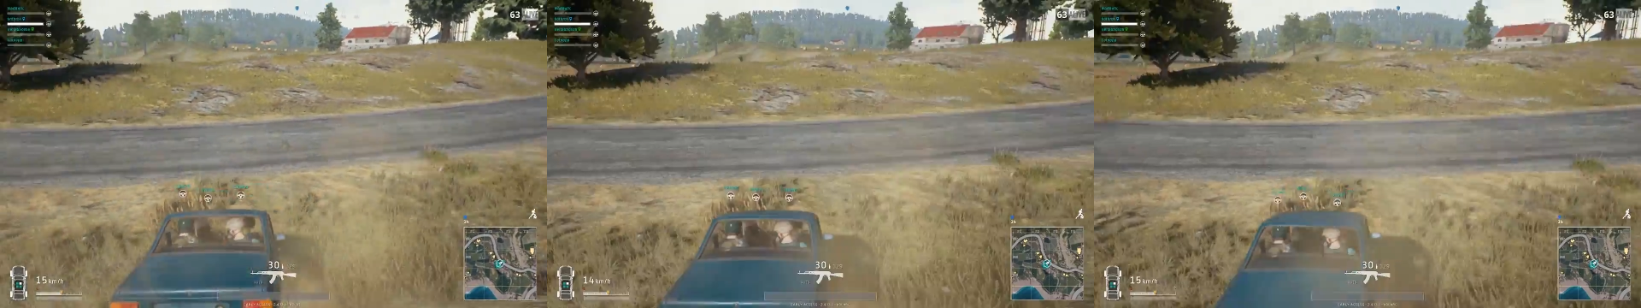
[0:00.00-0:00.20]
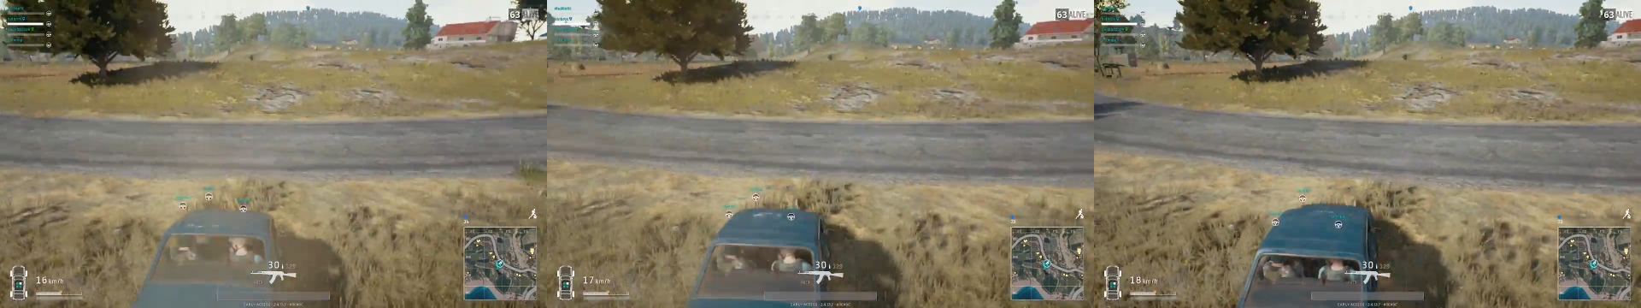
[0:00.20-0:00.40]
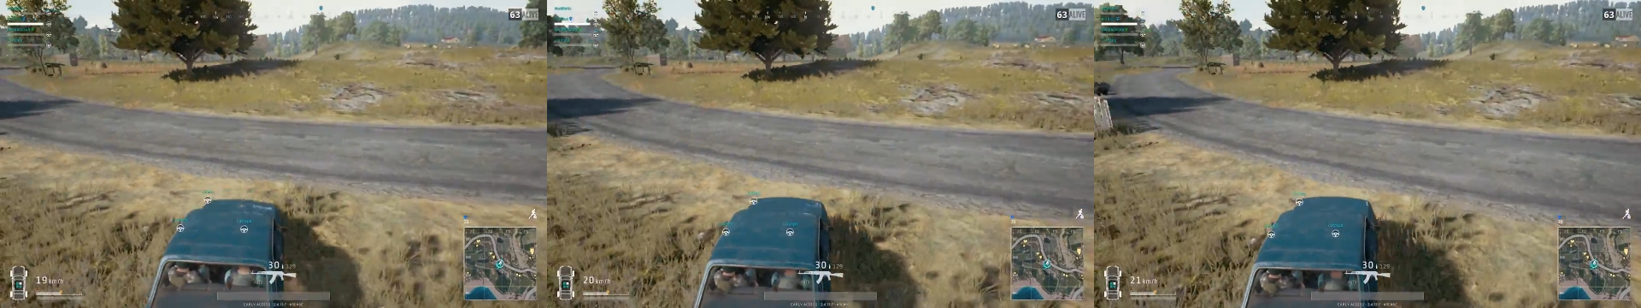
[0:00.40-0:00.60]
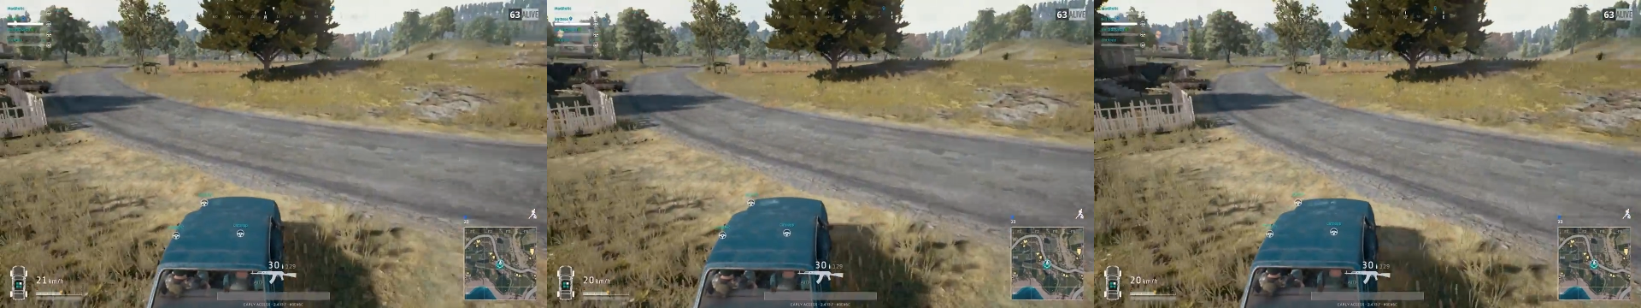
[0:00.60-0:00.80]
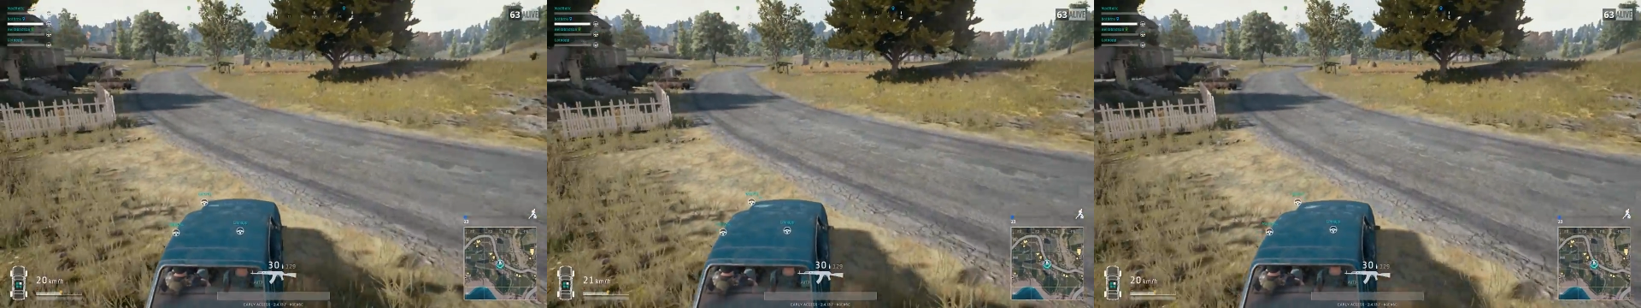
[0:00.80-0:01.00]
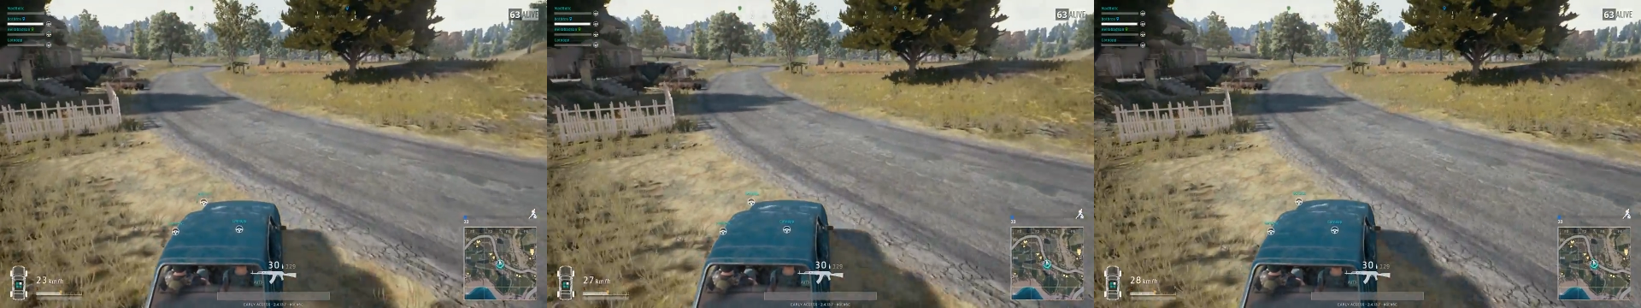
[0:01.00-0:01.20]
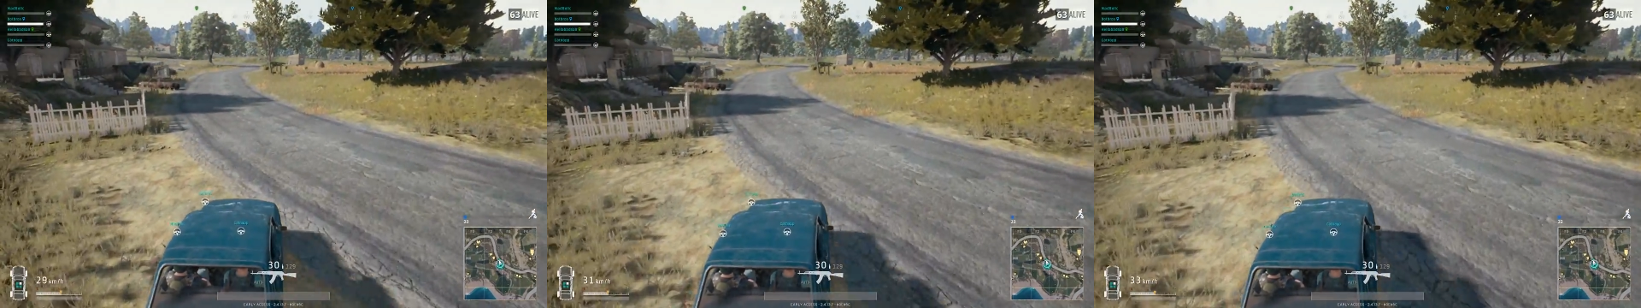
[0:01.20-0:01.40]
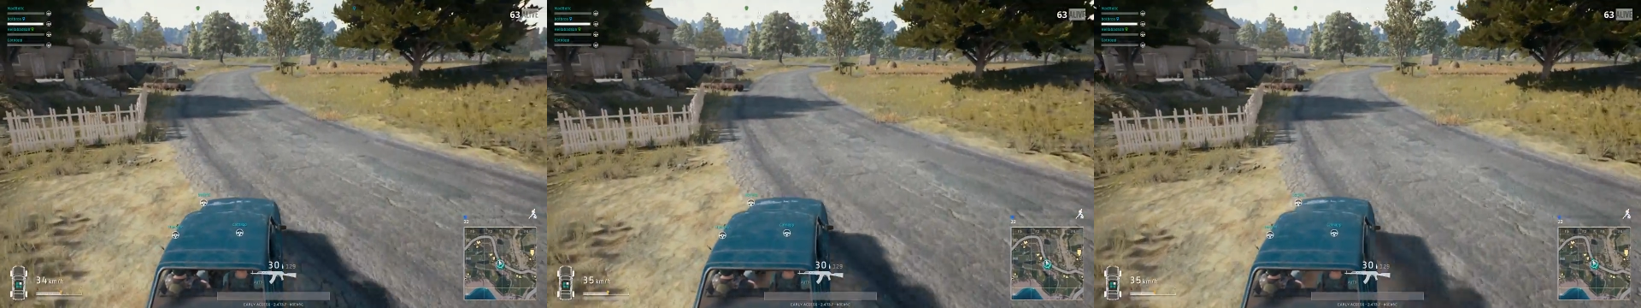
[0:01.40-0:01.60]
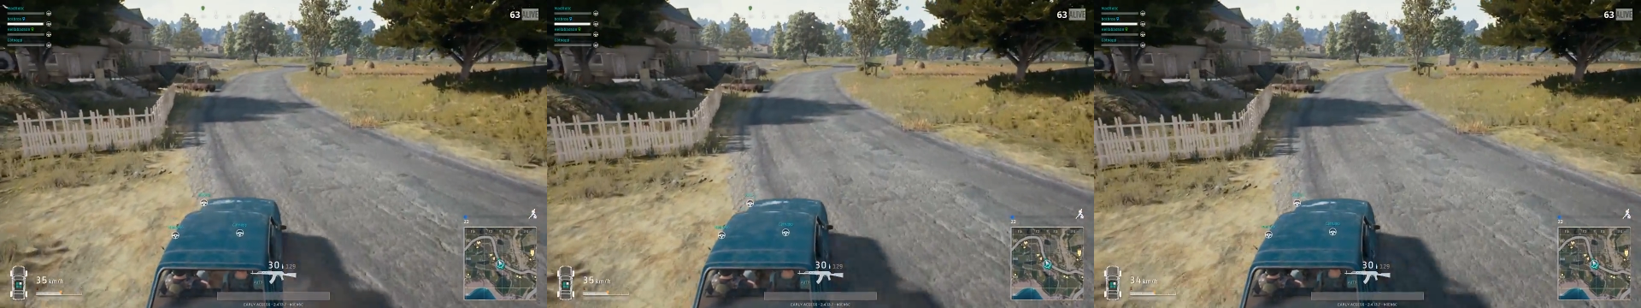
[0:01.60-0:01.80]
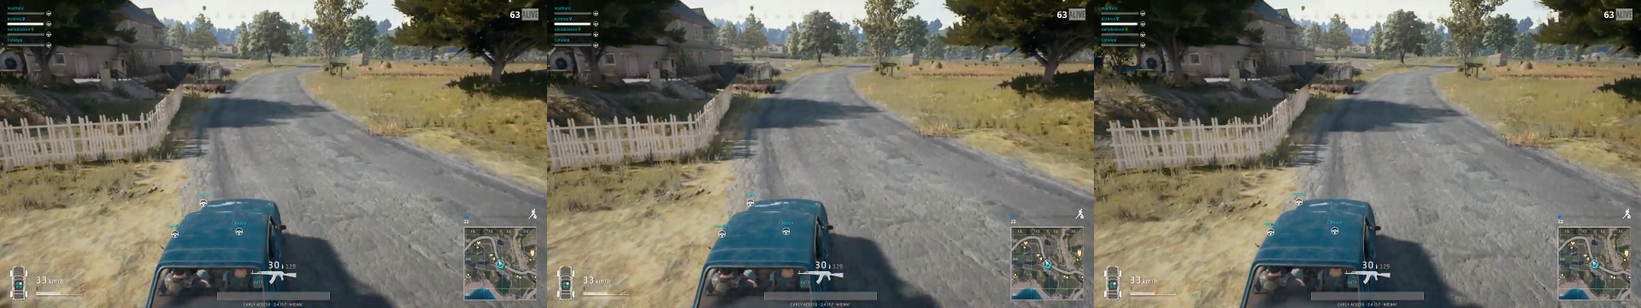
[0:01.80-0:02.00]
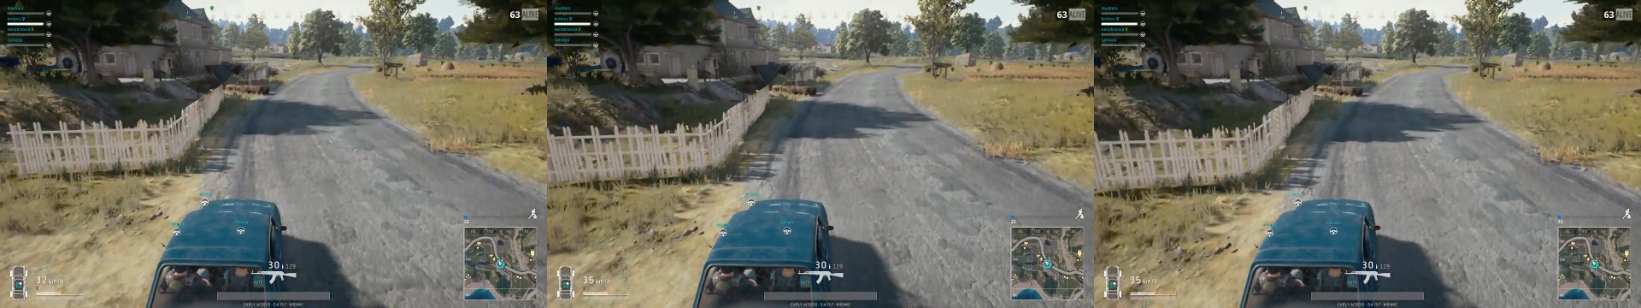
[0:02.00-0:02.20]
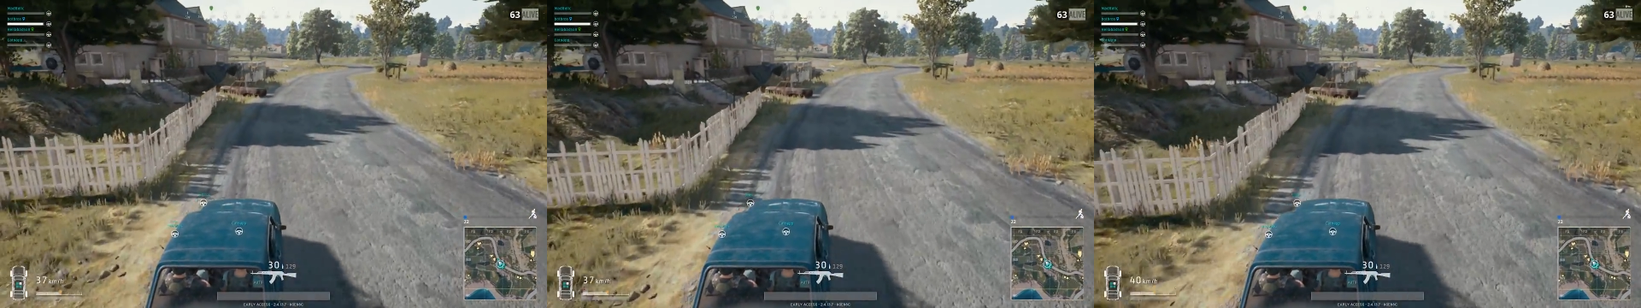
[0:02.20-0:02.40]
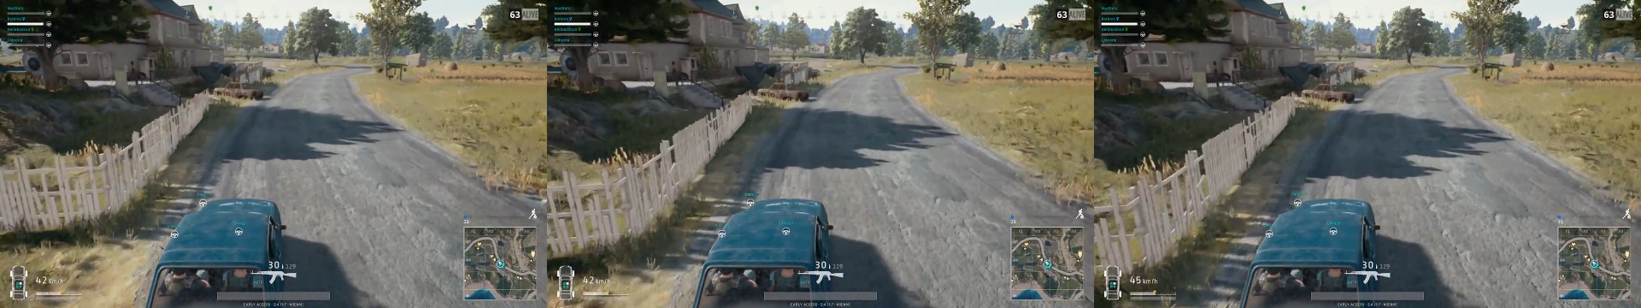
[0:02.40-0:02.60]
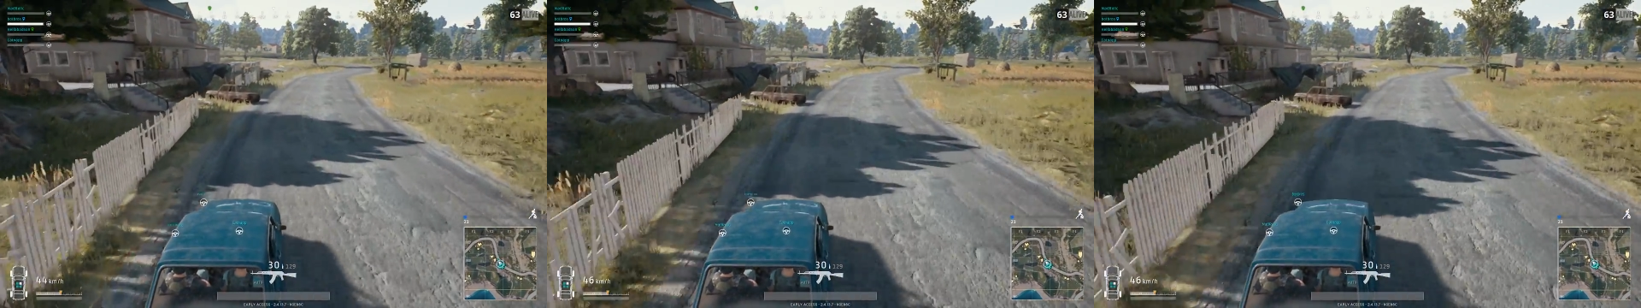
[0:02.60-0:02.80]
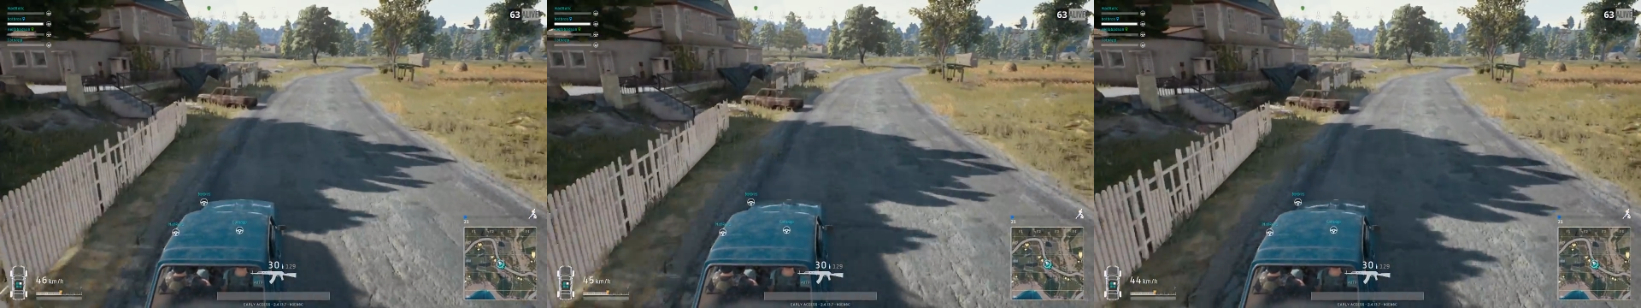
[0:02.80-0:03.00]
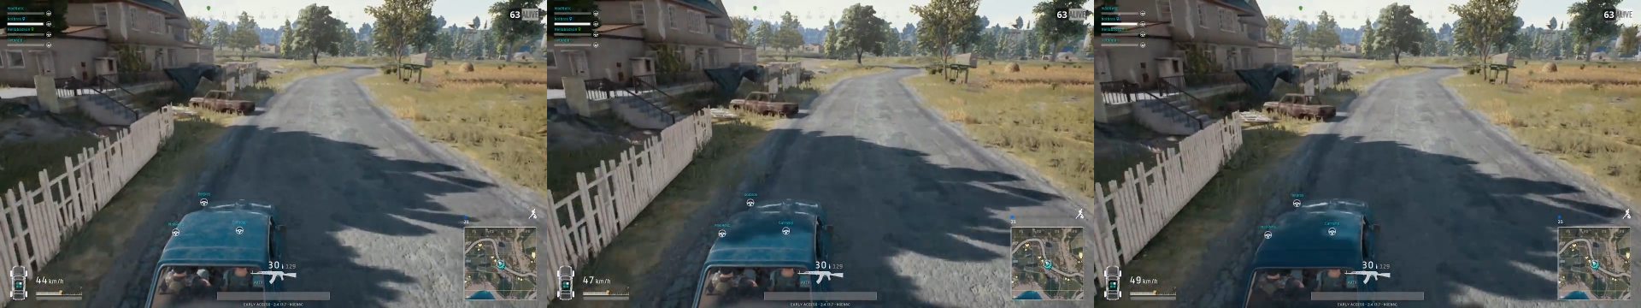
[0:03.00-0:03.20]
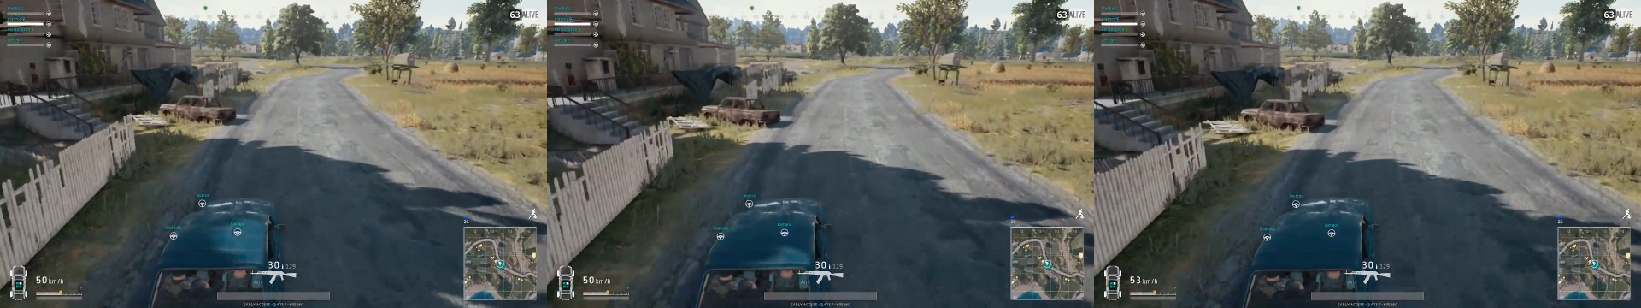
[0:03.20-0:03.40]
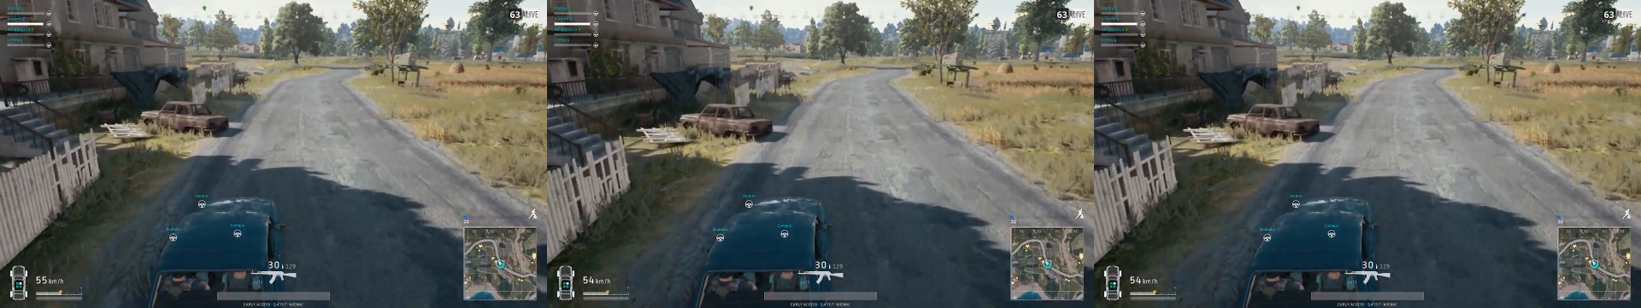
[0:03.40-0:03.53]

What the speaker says: Nobody's mouth can be seen.